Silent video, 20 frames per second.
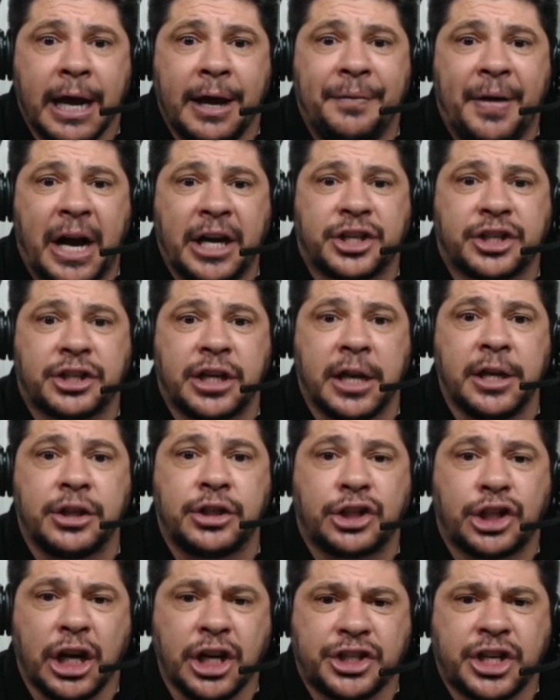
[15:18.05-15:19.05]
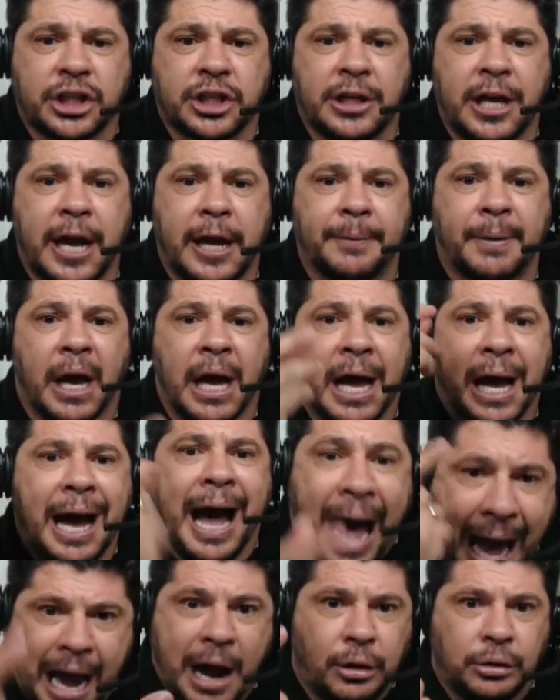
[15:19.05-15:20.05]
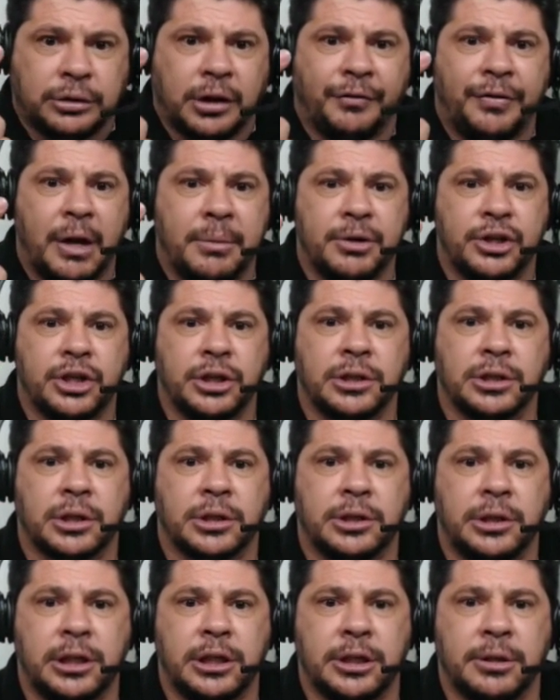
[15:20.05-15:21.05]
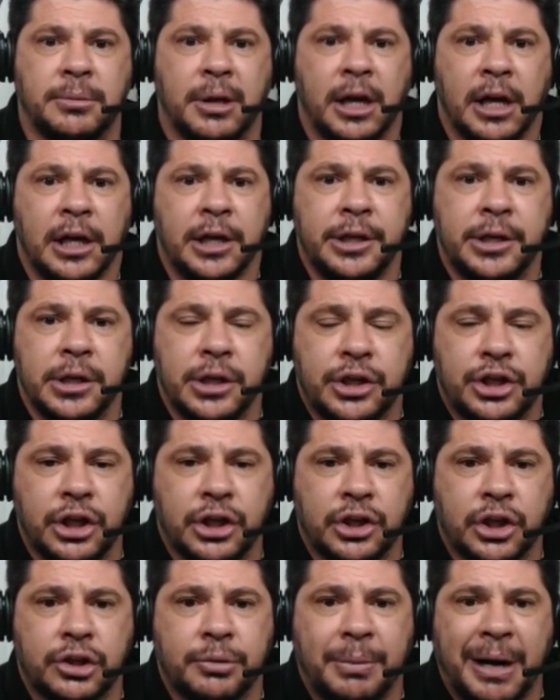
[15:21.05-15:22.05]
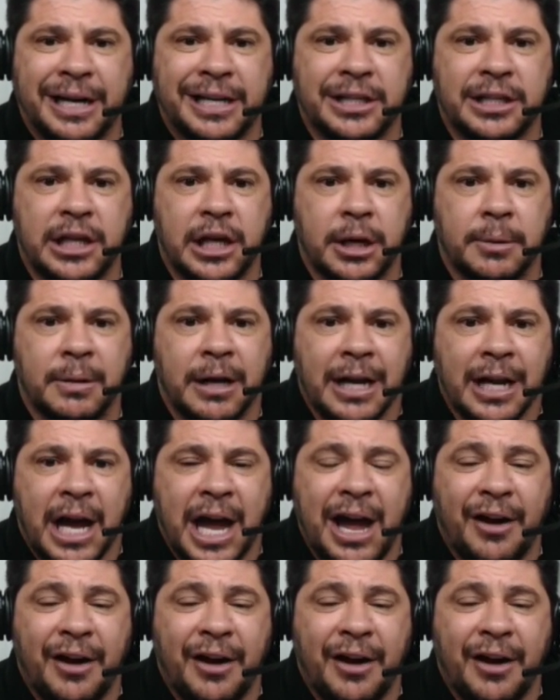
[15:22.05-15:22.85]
And I say Jesus' name out of them in Jesus' name. In Jesus' mighty name.